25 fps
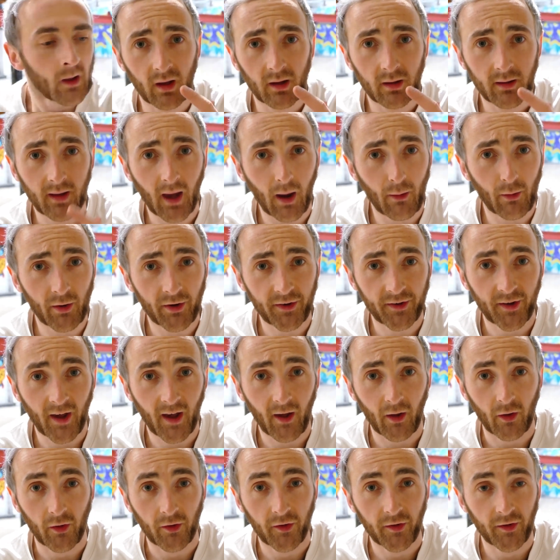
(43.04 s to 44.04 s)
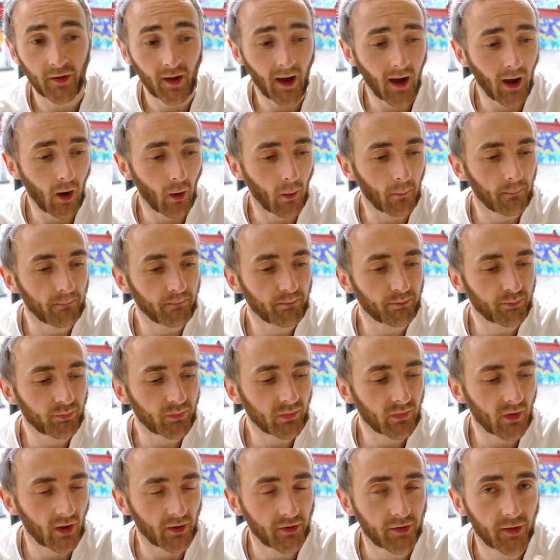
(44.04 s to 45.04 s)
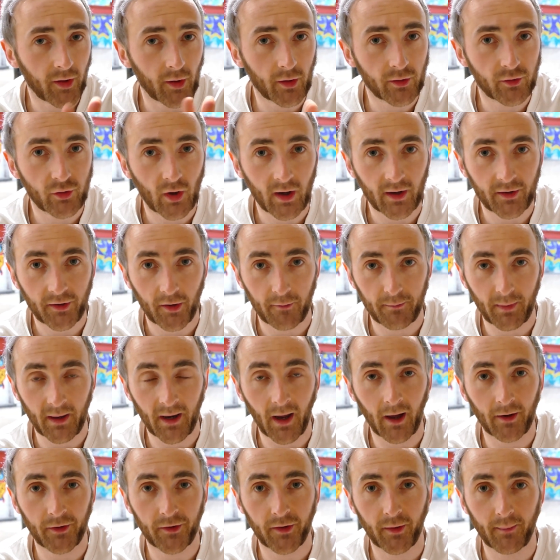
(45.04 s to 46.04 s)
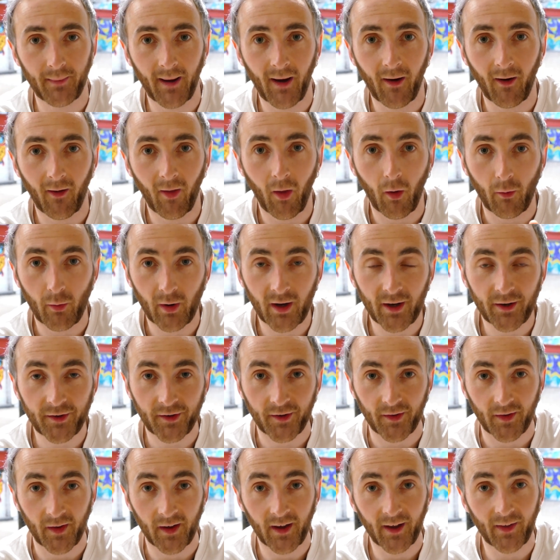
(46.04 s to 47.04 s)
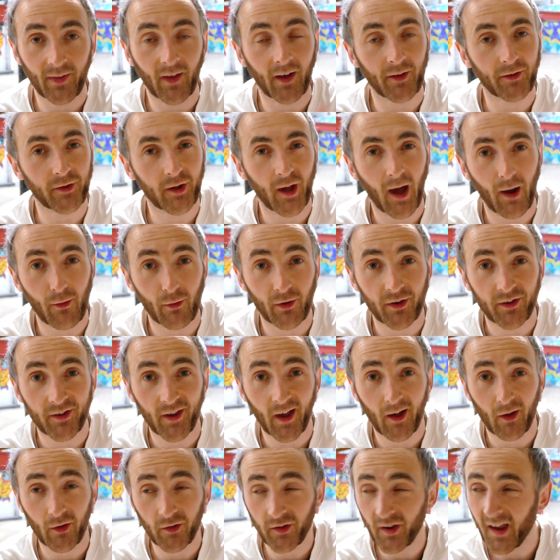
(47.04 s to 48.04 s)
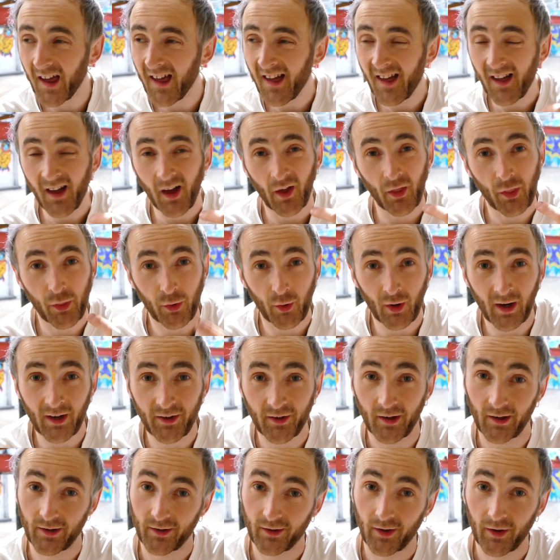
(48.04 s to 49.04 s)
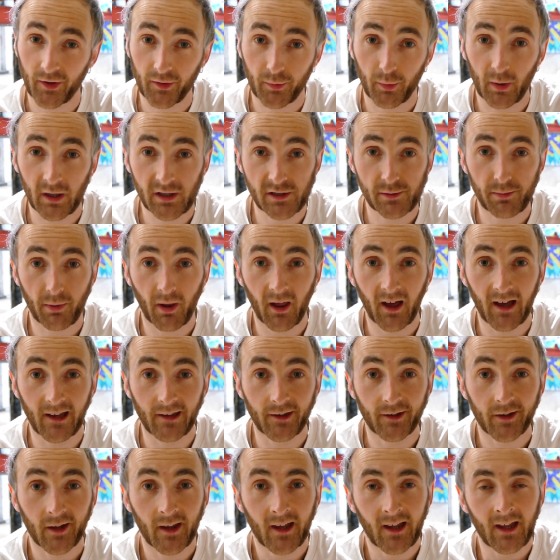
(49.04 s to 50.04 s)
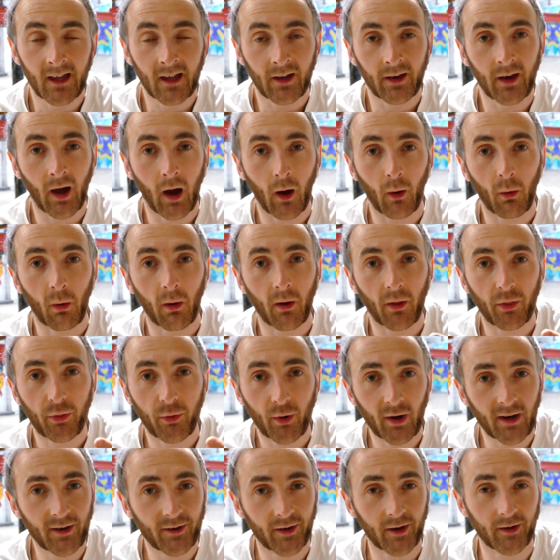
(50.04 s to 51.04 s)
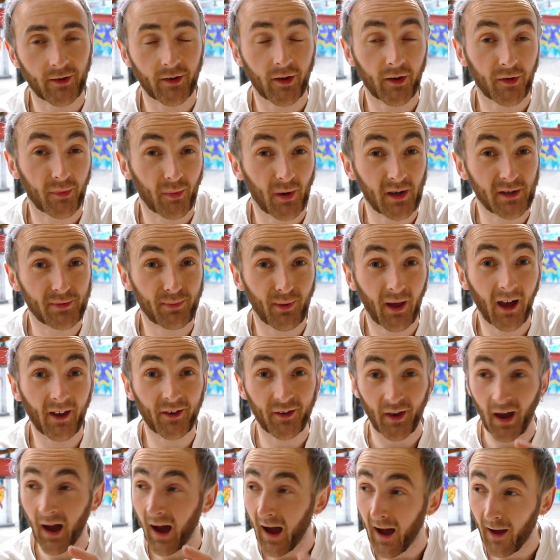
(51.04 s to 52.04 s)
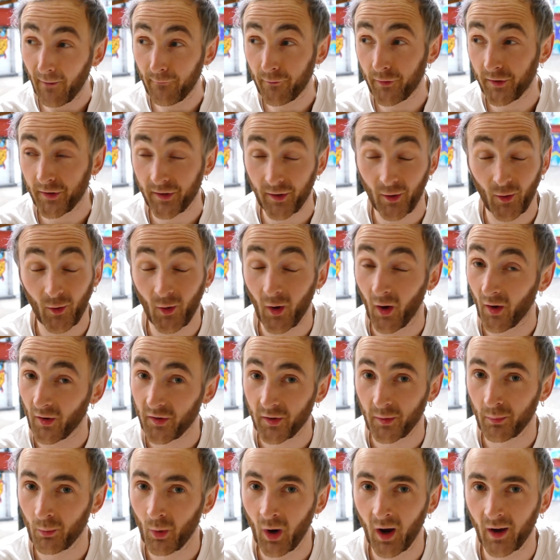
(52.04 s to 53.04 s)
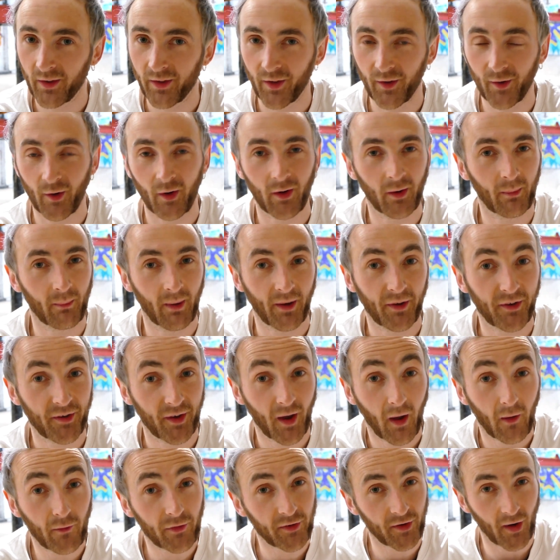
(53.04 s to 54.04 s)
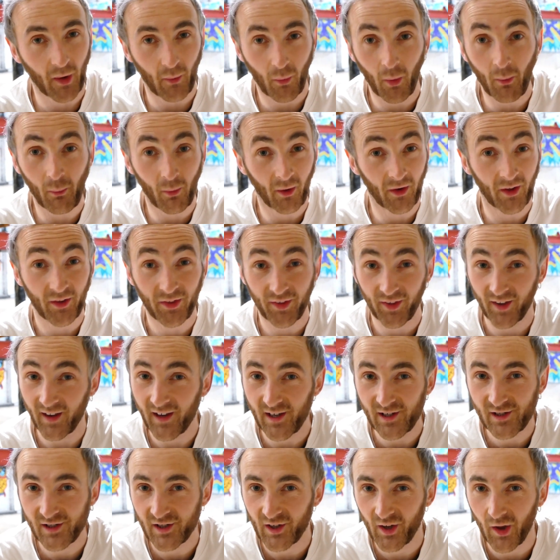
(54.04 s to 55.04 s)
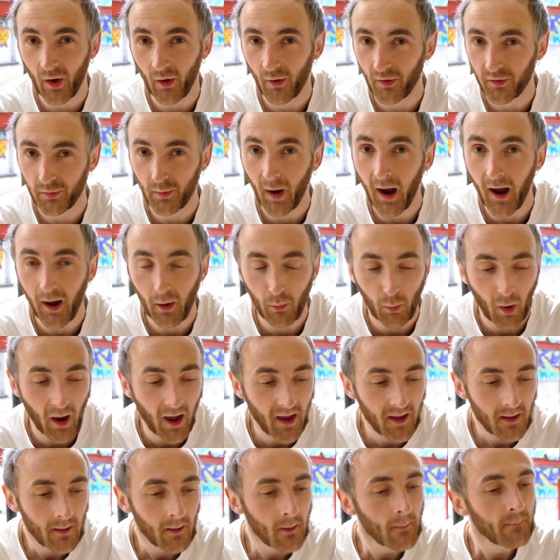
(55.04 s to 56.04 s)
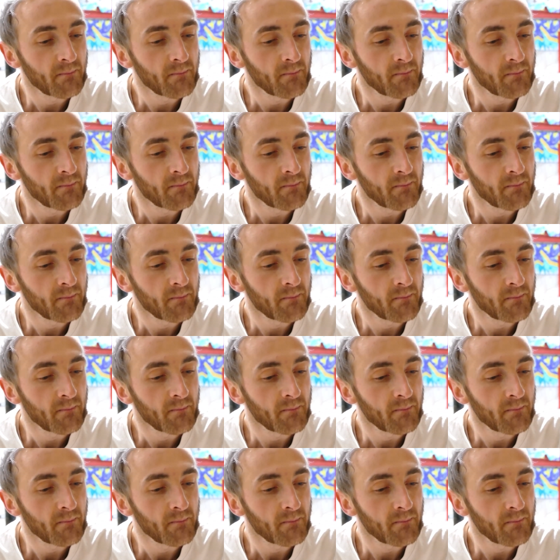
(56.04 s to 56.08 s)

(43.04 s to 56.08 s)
Carousels. Now, there's two tricks I've been asked about a lot recently, and that's carousels and 360 switchblades. Now, 360 switchblades, I've still got some work to do on them myself, so I won't want to teach you those right away.